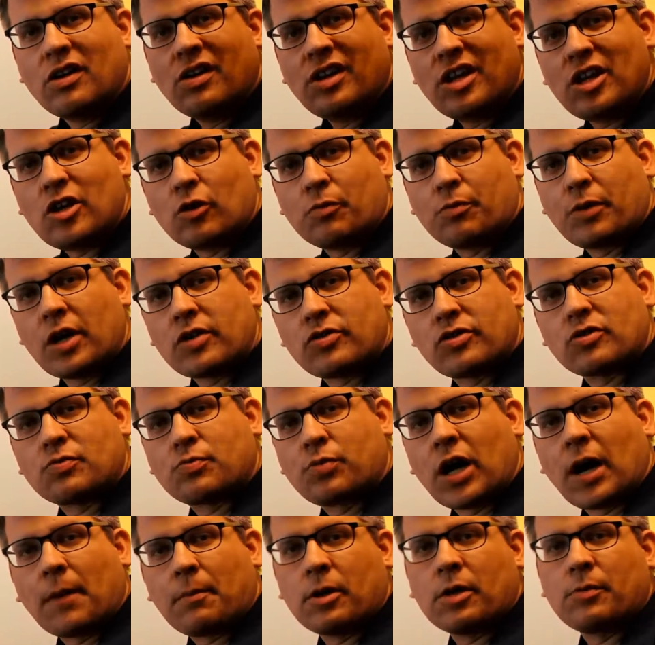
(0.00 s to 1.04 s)
Equal basis
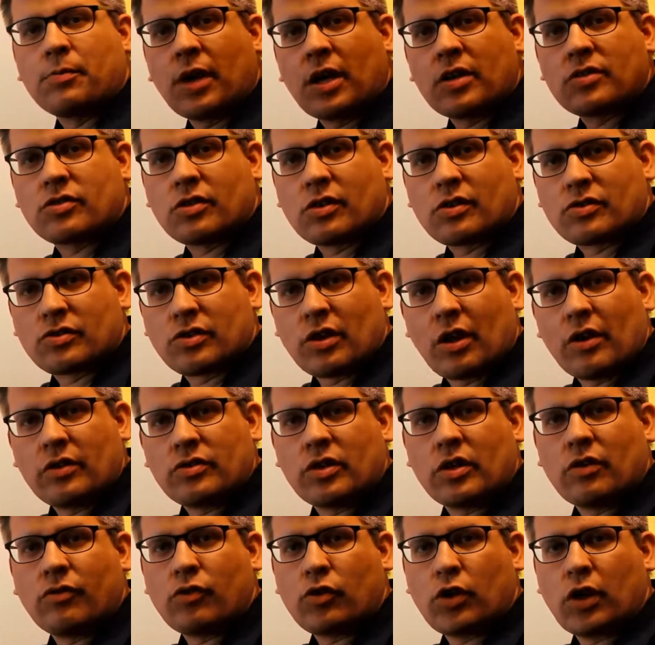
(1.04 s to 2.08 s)
property basically says
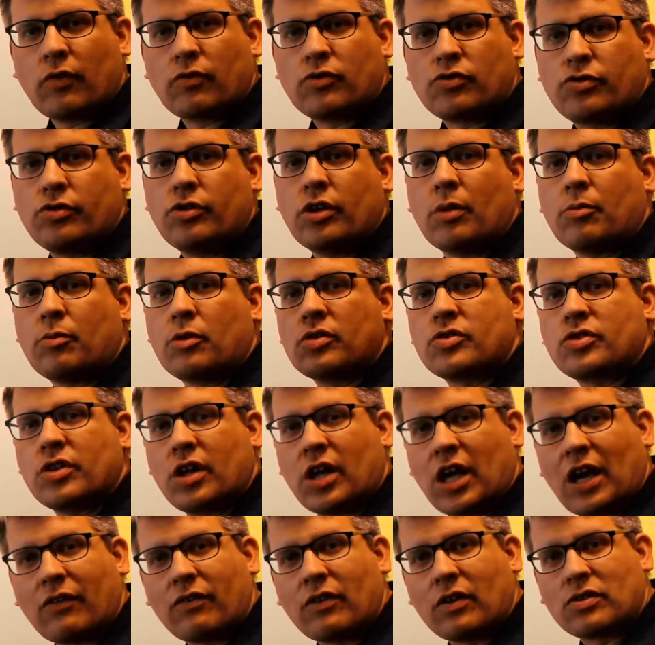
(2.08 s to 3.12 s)
that if you have two numbers that
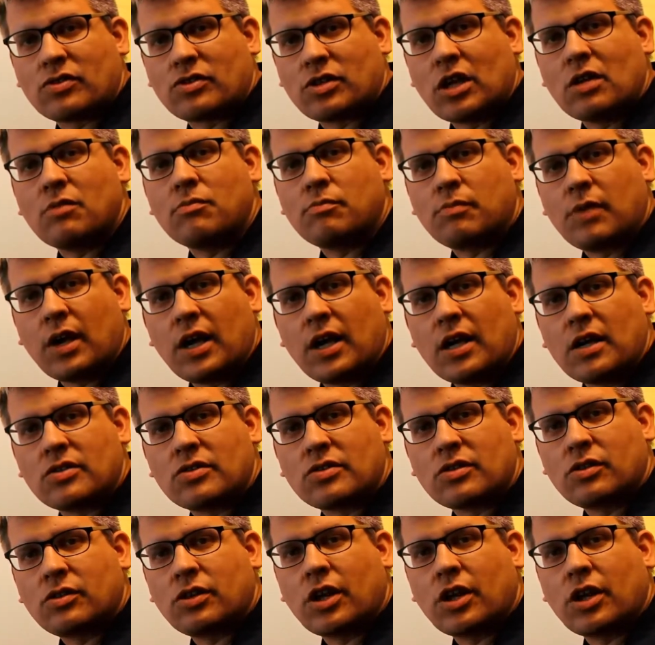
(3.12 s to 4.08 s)
have the same base,